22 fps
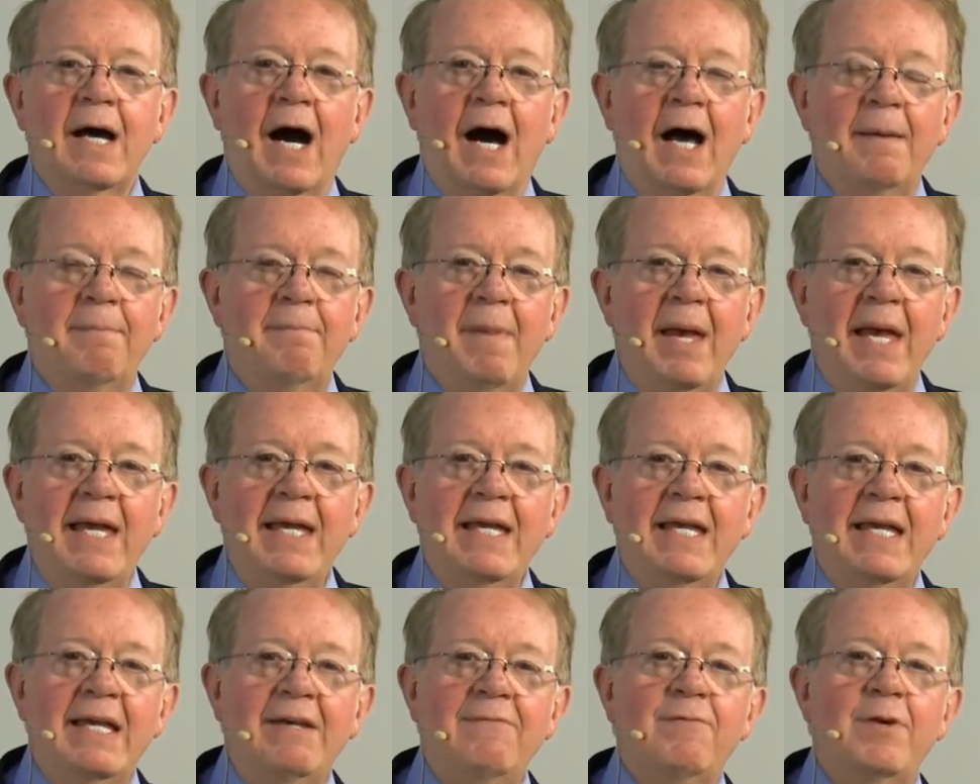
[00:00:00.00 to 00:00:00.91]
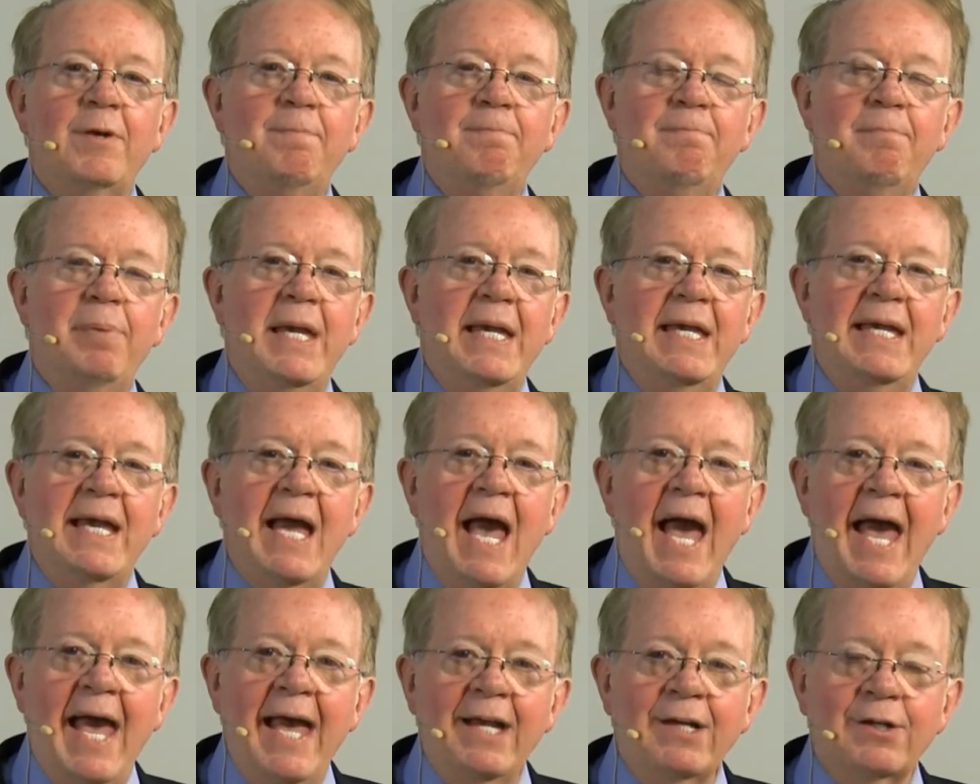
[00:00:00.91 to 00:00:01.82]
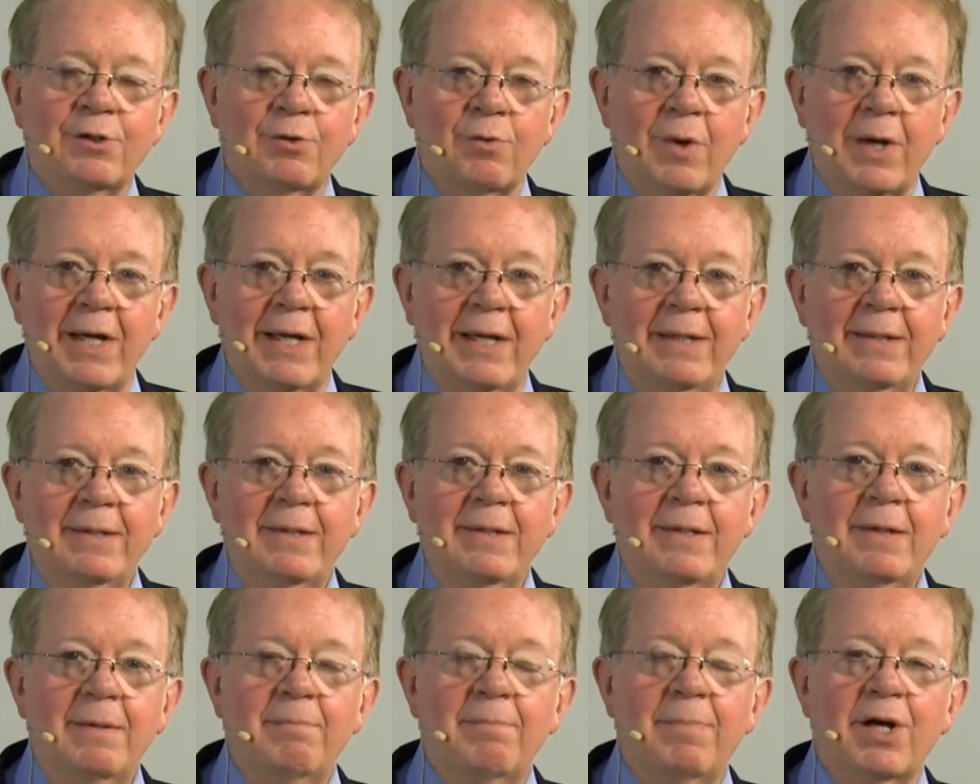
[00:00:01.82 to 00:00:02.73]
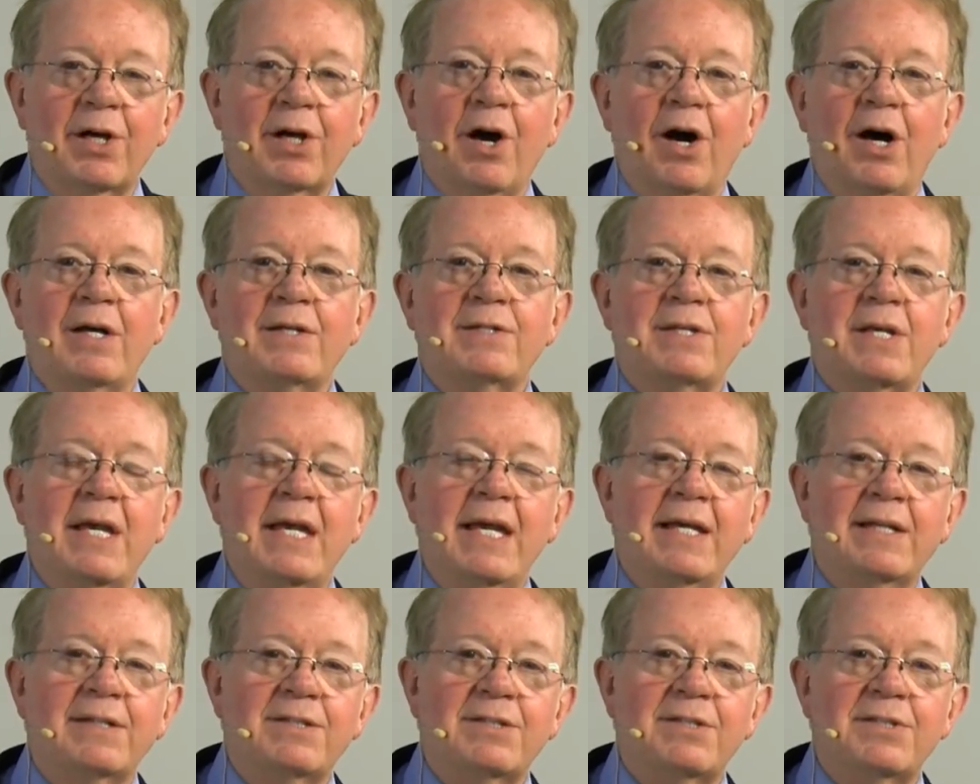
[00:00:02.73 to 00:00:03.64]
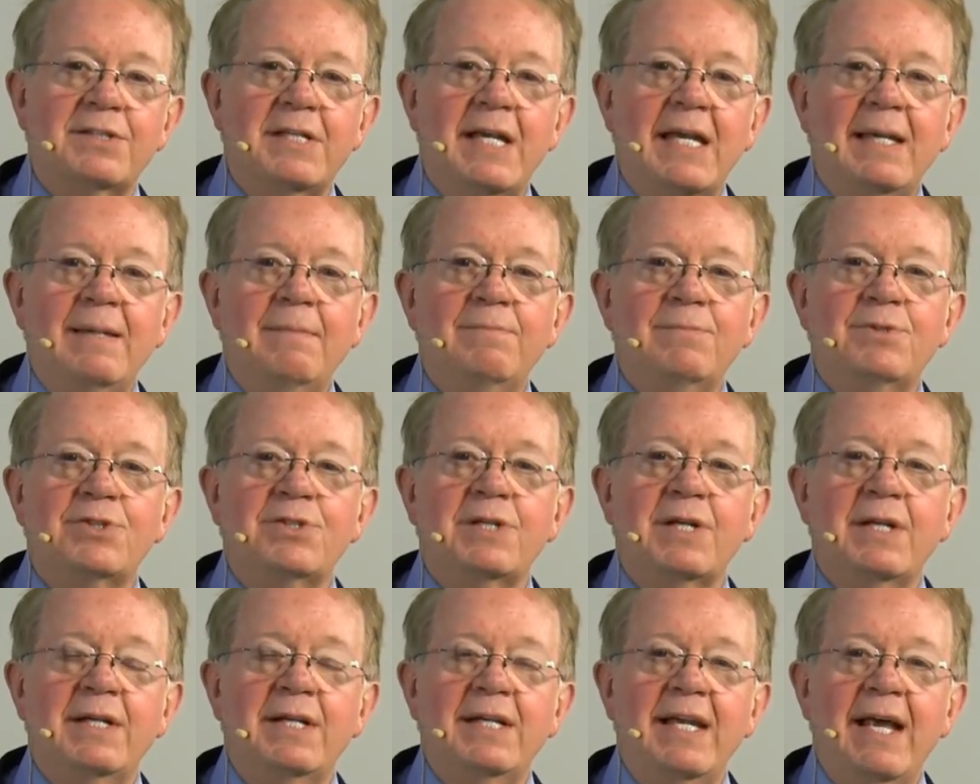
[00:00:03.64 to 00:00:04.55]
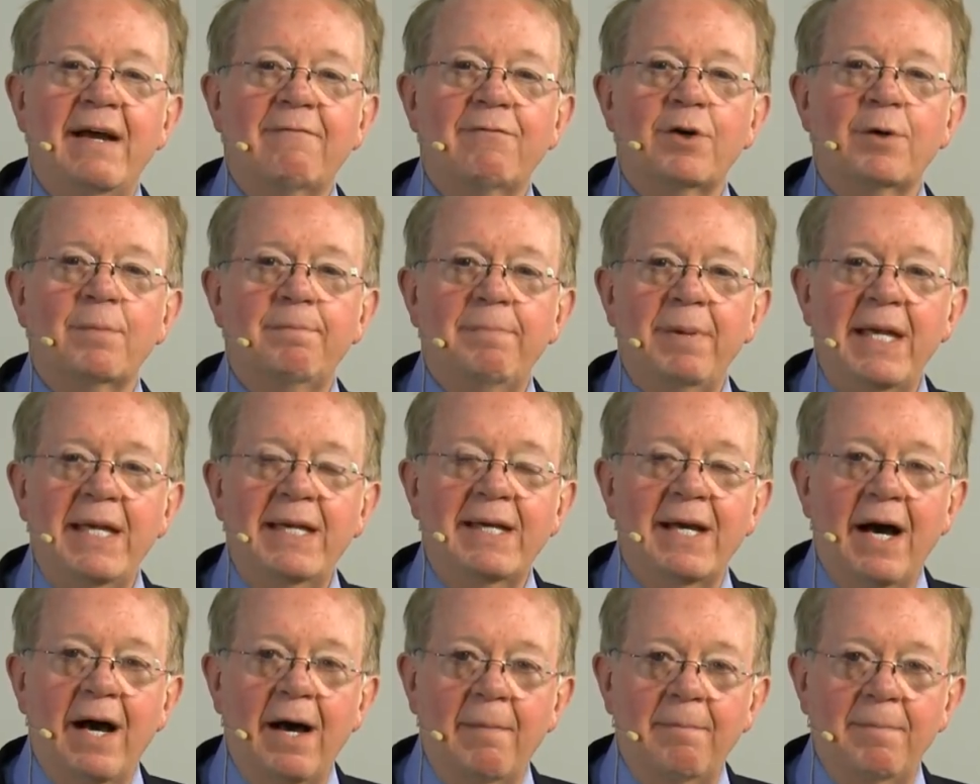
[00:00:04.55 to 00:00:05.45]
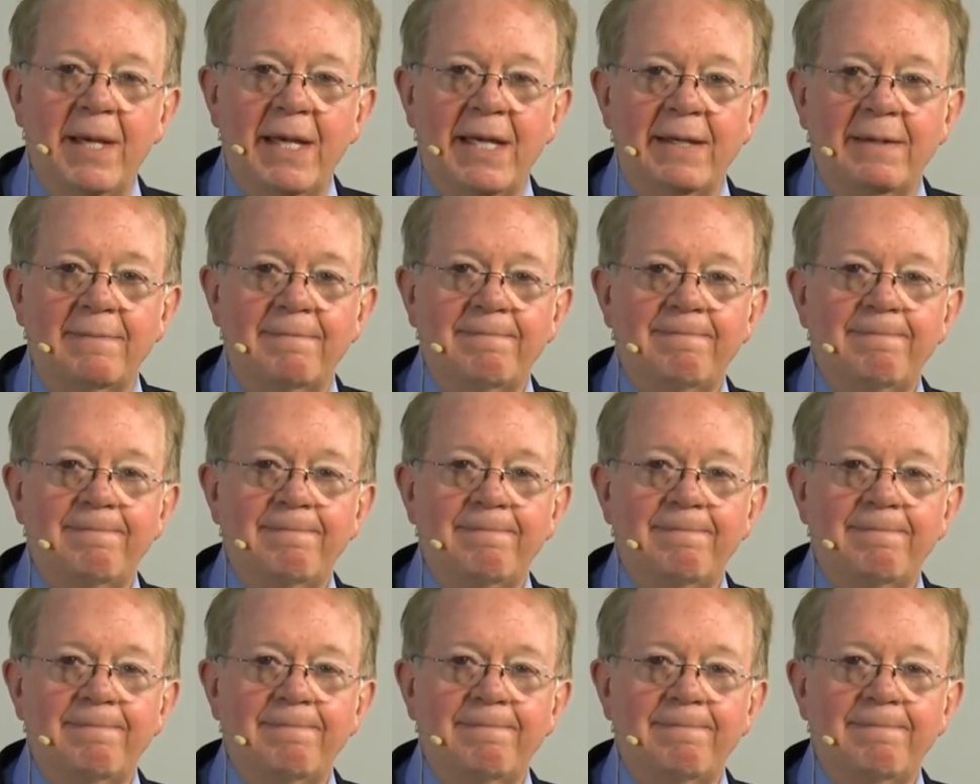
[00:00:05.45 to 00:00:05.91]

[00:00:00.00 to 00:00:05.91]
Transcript: I may even be angry because it seems to never be coming.